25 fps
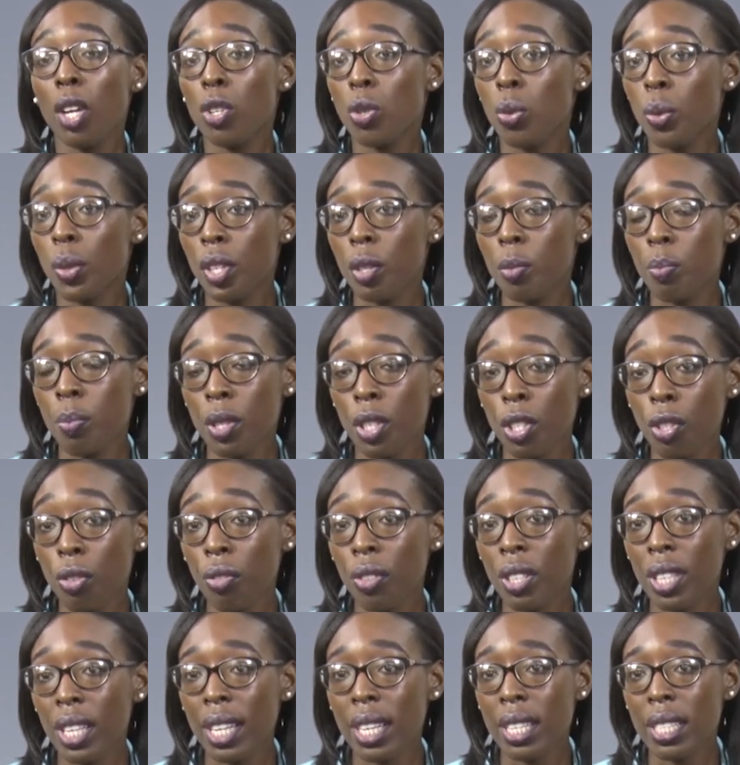You can be
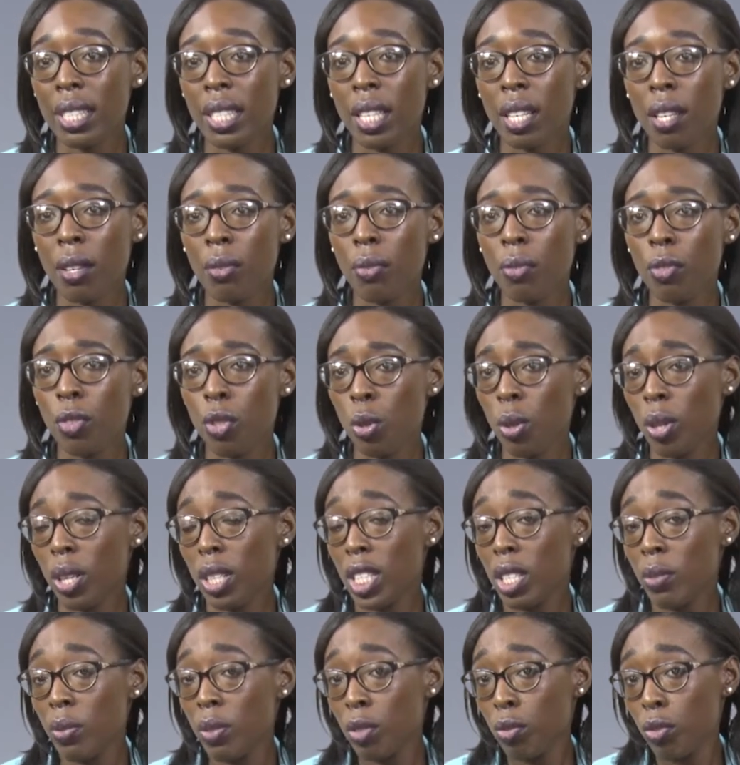creative. You
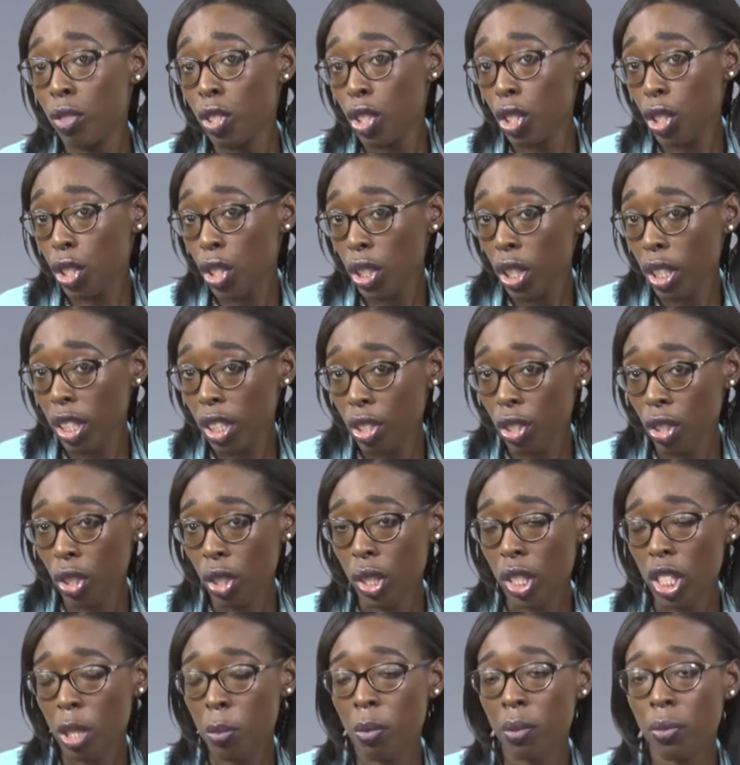can even research
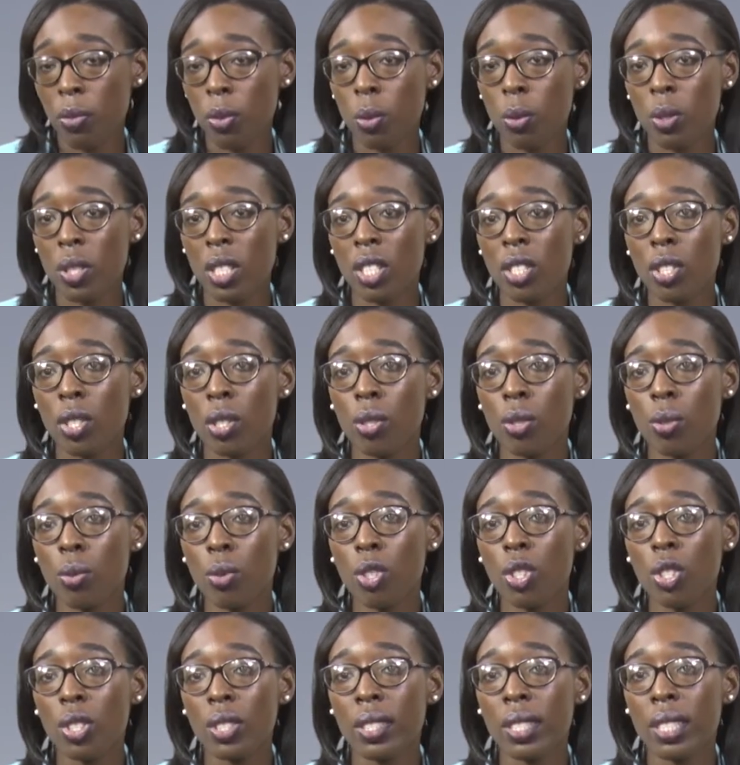on some of those
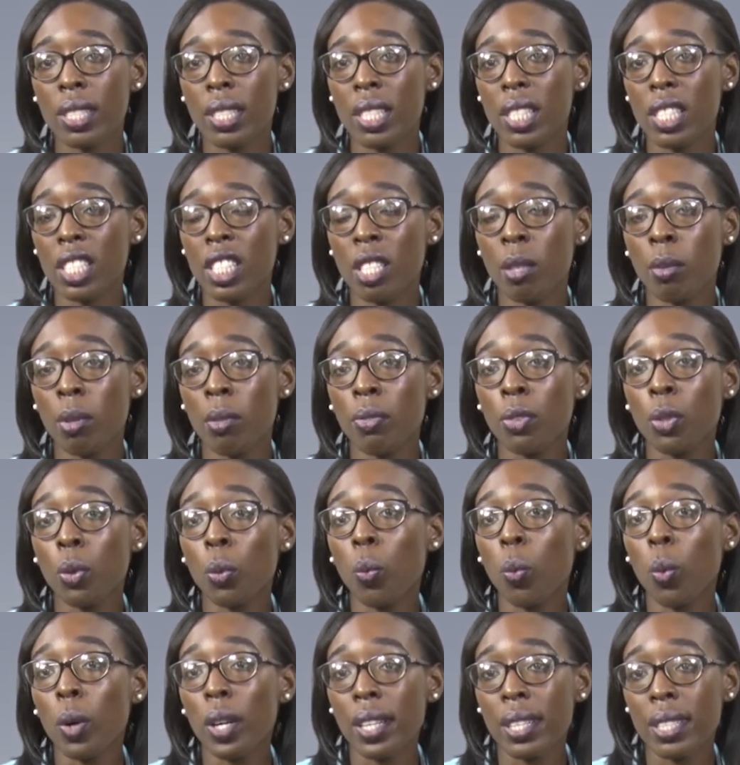institutions to see some of the
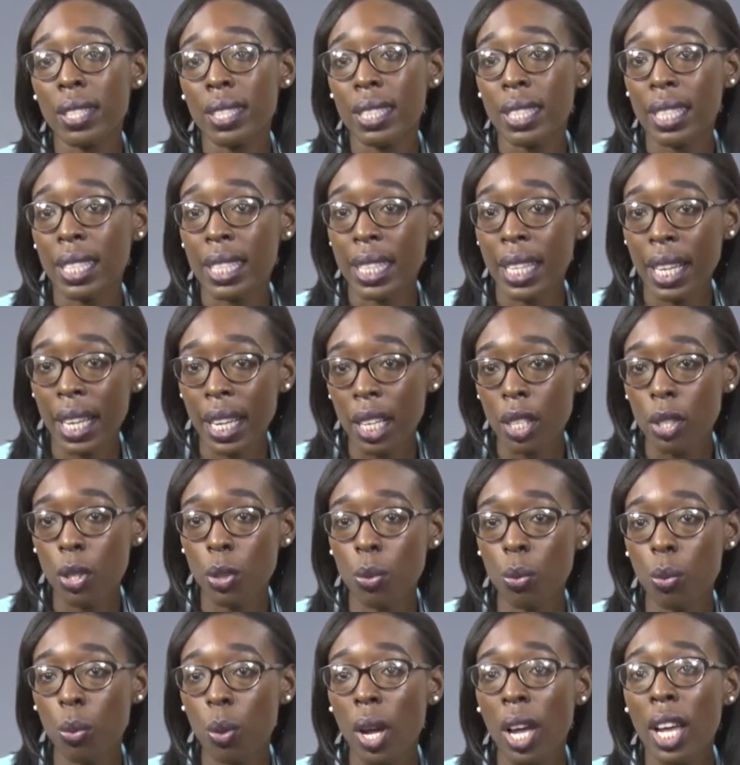works that they
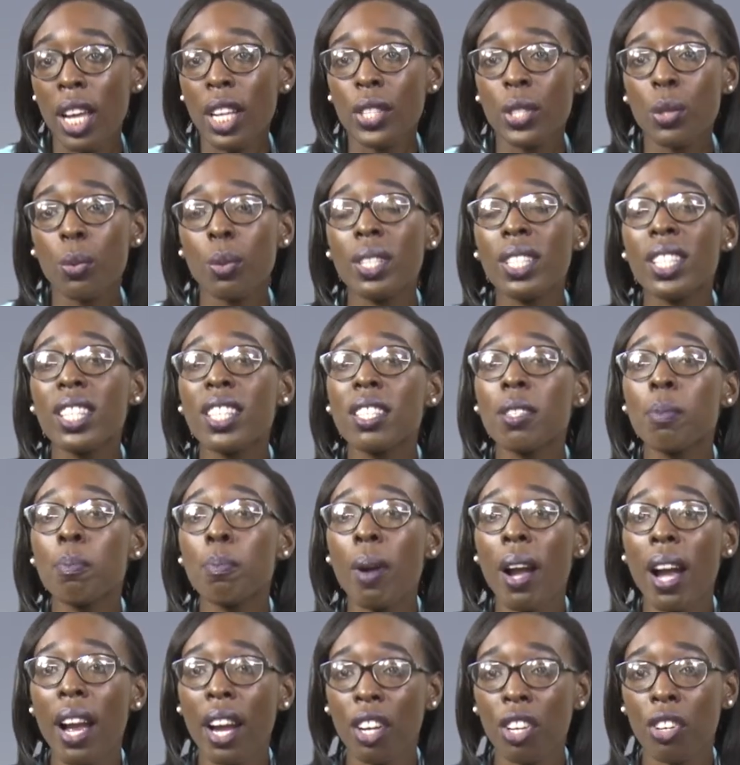do to
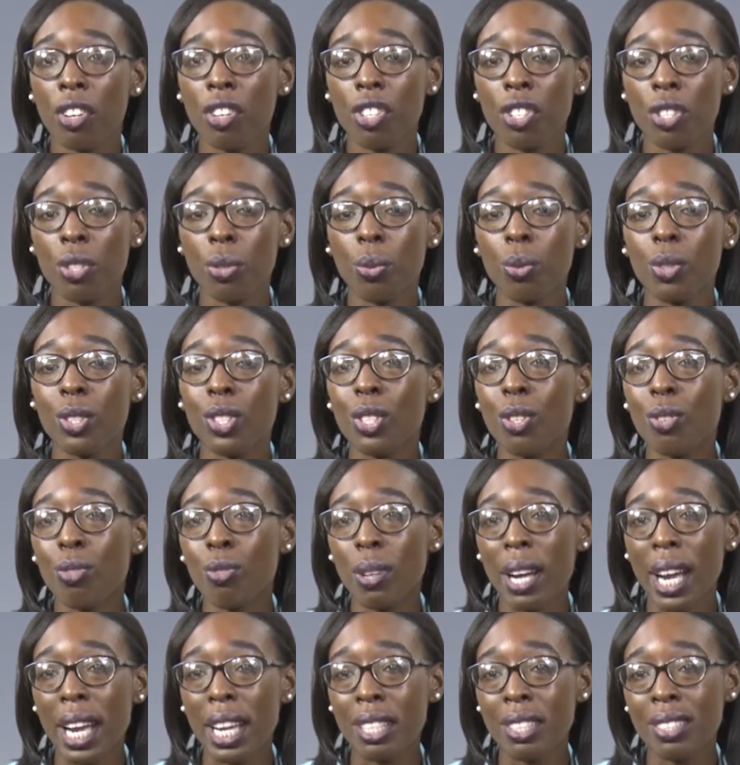inspire you to
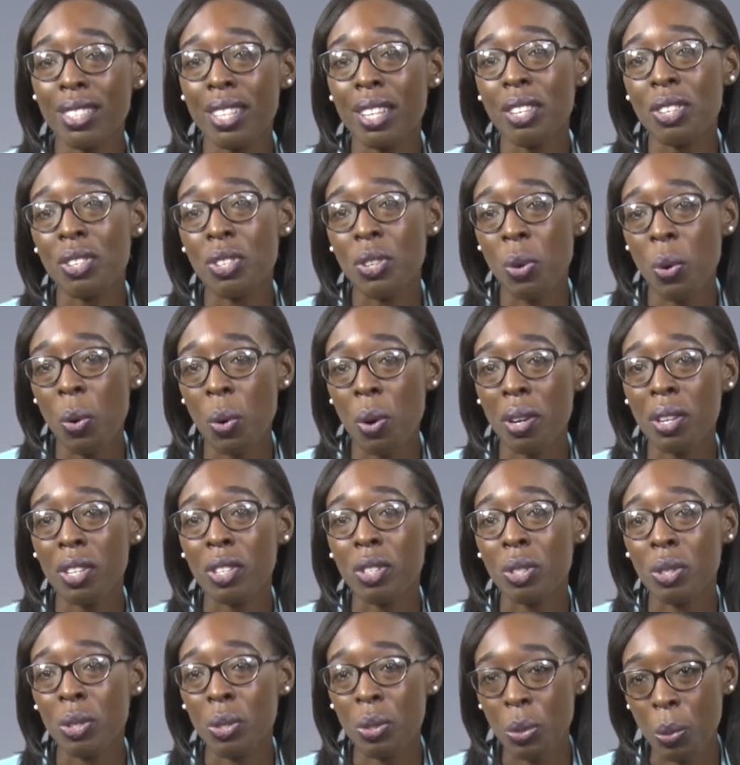write your
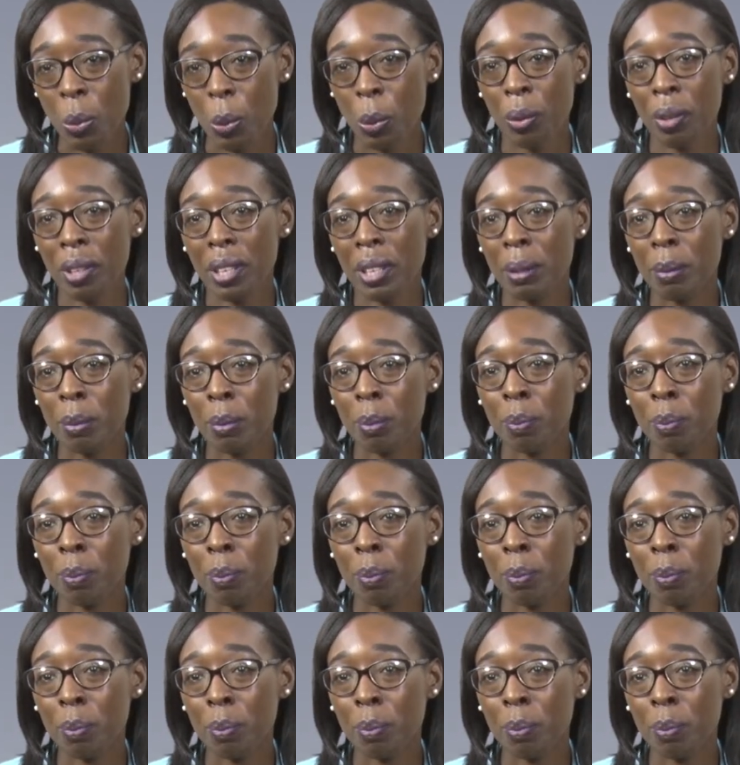story.